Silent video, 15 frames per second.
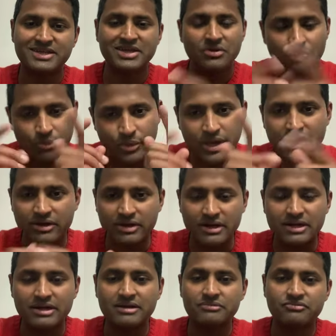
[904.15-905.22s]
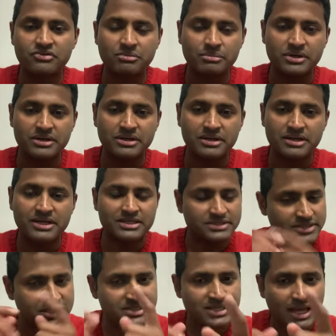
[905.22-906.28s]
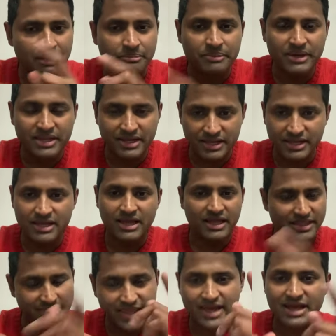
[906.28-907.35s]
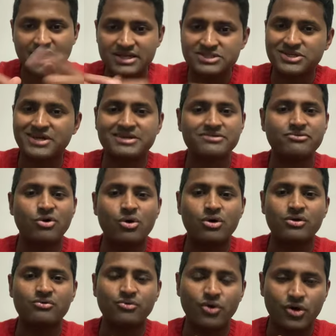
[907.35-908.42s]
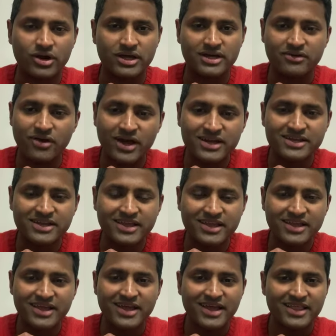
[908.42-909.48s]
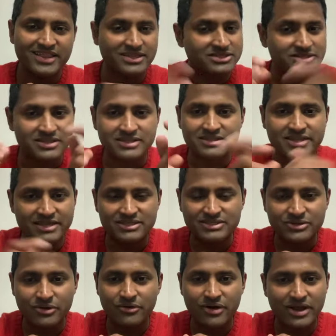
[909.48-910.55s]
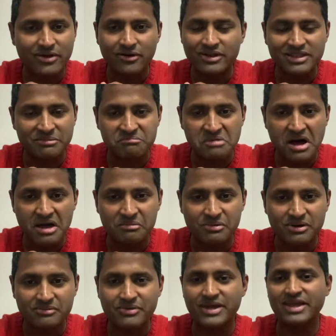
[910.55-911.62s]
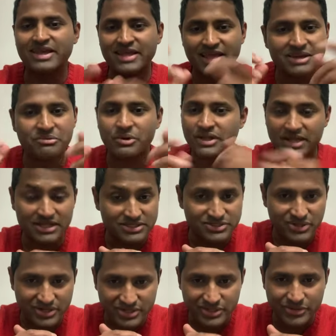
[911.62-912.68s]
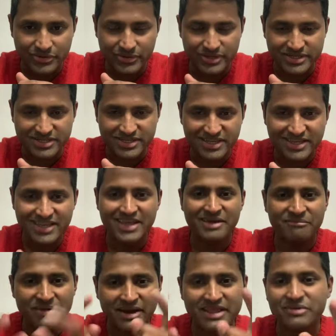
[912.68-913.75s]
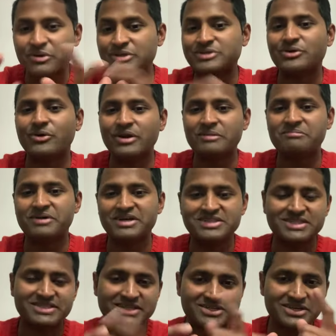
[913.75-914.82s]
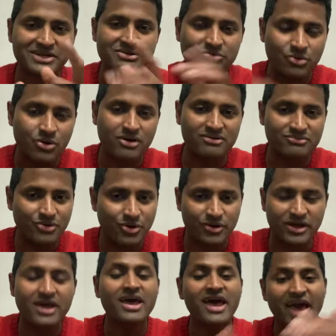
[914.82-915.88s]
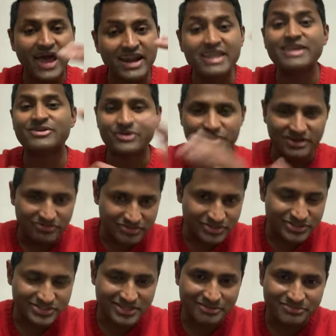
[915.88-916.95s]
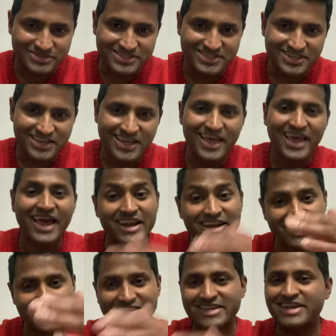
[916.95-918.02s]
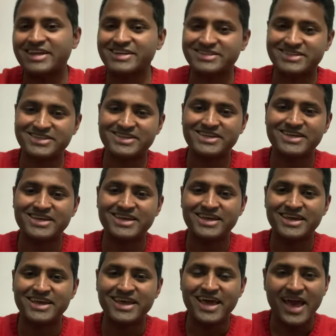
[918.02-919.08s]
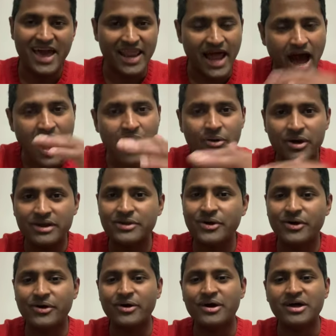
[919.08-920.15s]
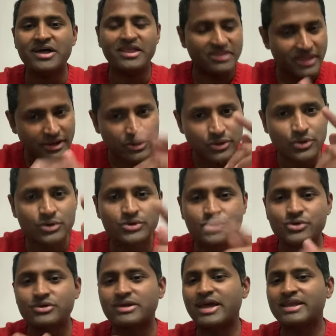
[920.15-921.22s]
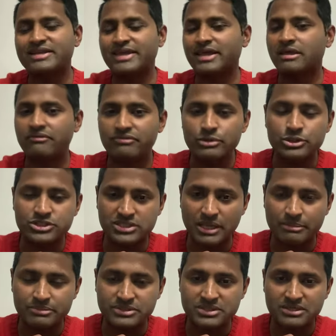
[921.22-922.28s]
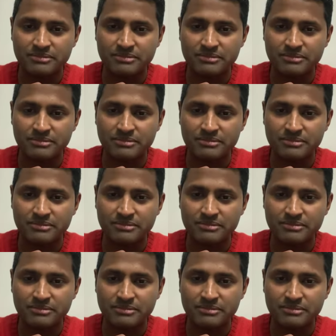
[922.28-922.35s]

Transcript: We're going to learn from it. Just like Peter, that guy tried to walk on water, right? There's no record in the Bible where anybody else tried to do it. But he was the only person that tried to walk on water, and he took a few steps and he did it. And I want to know that you too can take a few steps.